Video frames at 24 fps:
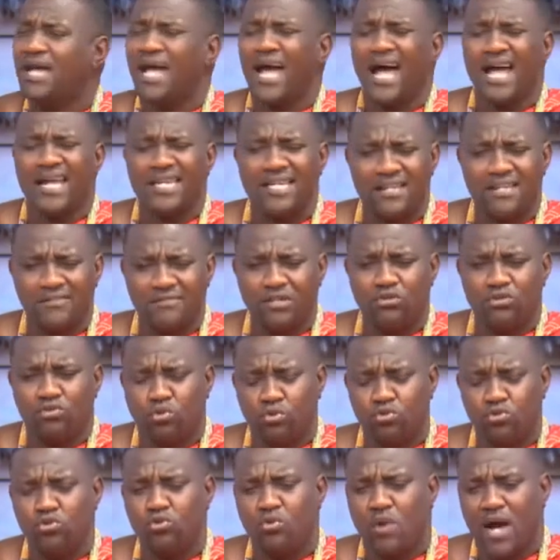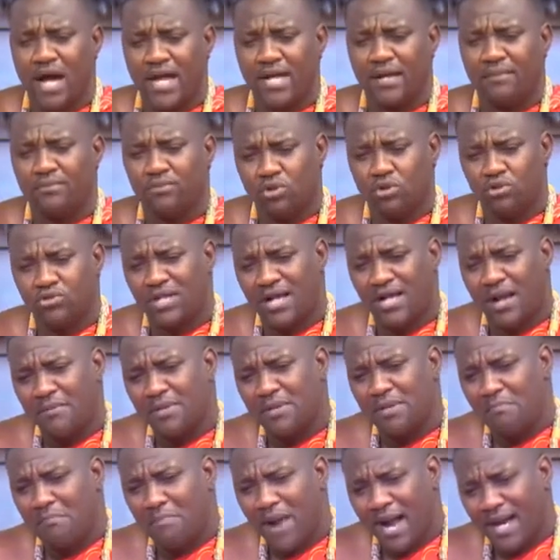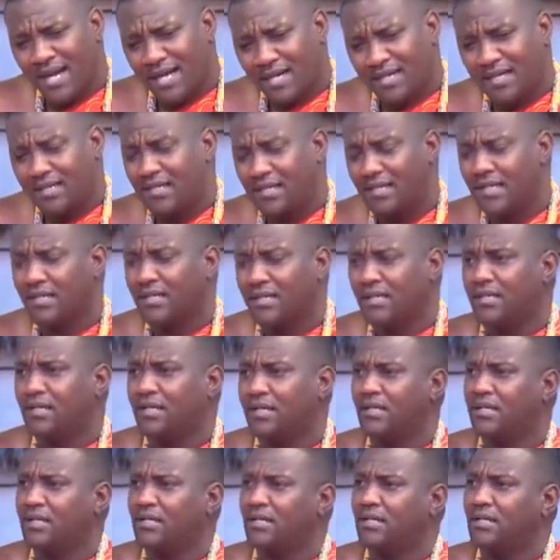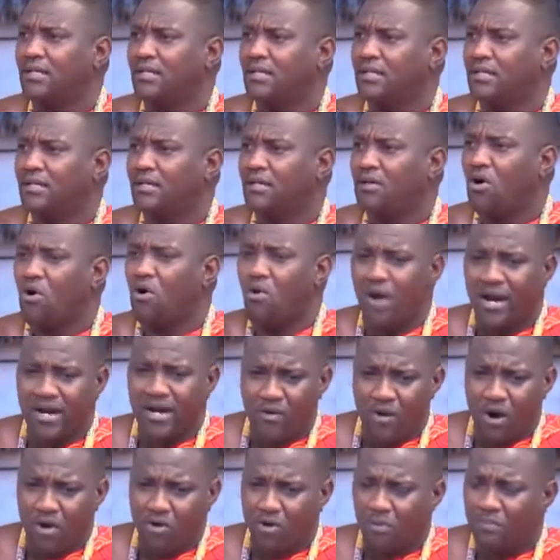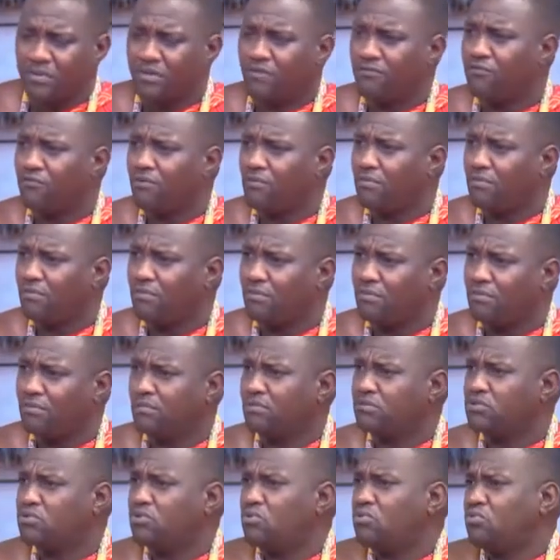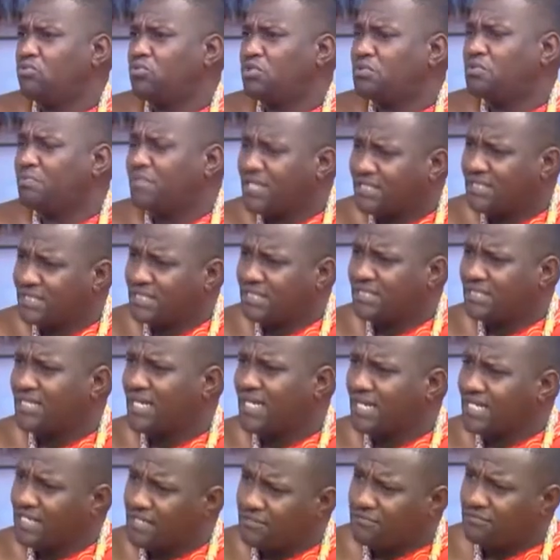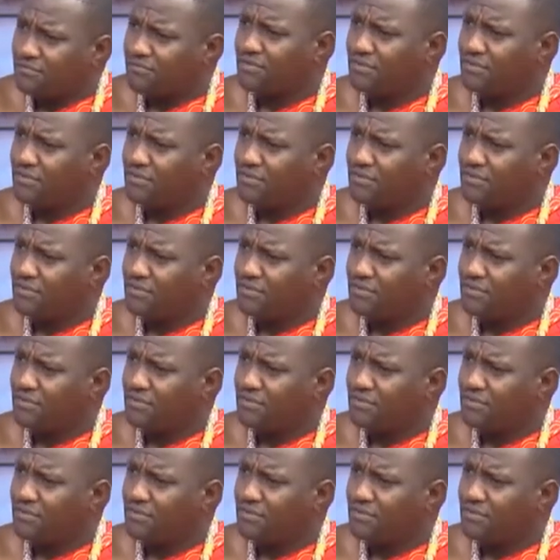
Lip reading: I never told you I am not coming back. I want our copy form. So, which blessings did I give?